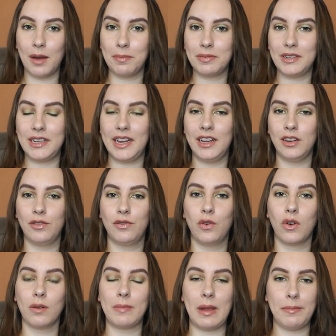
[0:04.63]
update
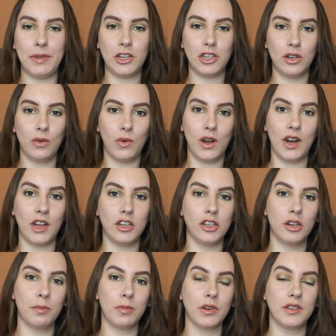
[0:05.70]
for my Mission
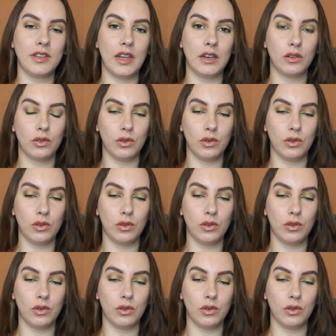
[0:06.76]
100%